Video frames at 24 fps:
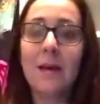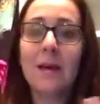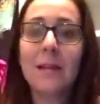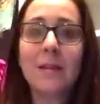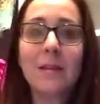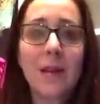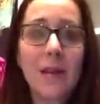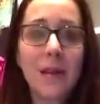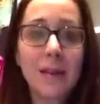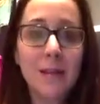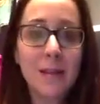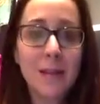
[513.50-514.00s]

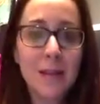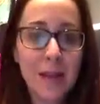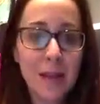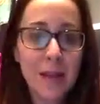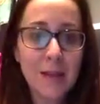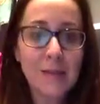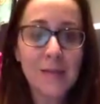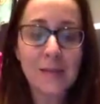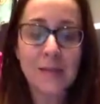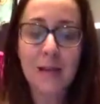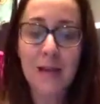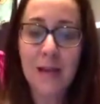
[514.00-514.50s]
Then the
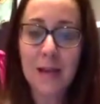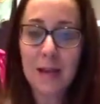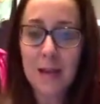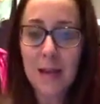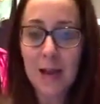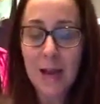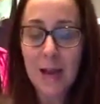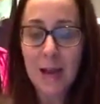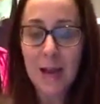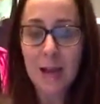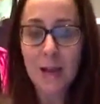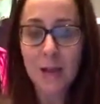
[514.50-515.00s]
next day,
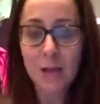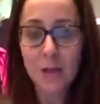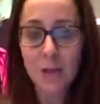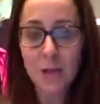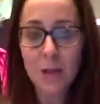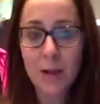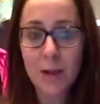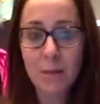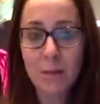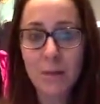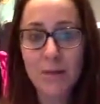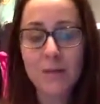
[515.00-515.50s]
I got a
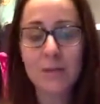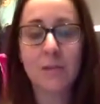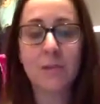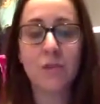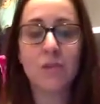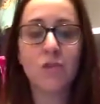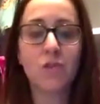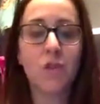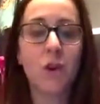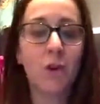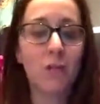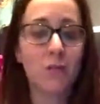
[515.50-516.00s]
direct
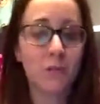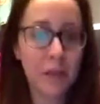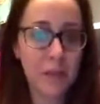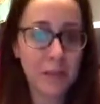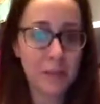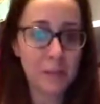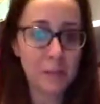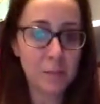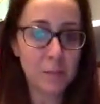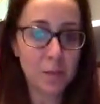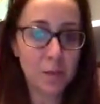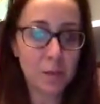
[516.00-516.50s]
message on
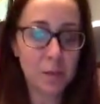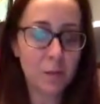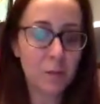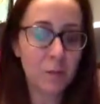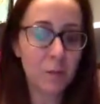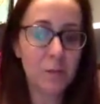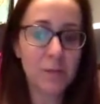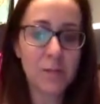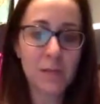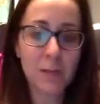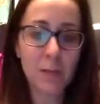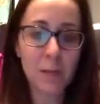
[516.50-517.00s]
Facebook
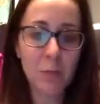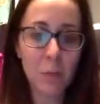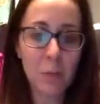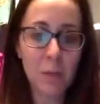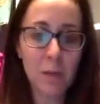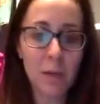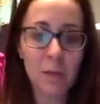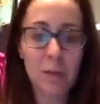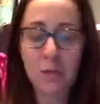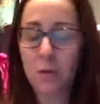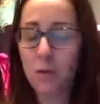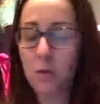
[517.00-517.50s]
from some
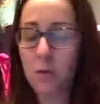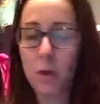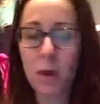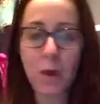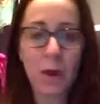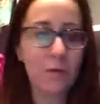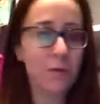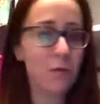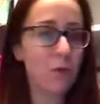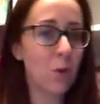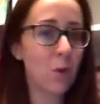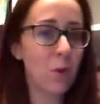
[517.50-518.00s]
woman who I
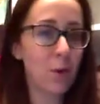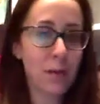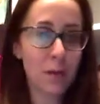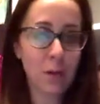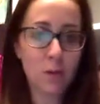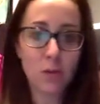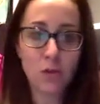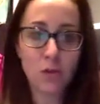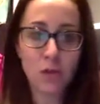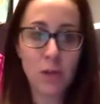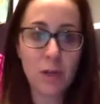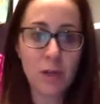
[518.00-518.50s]
have no idea
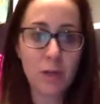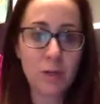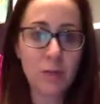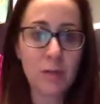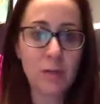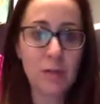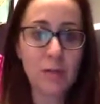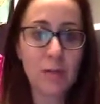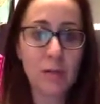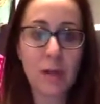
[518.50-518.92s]
who she is.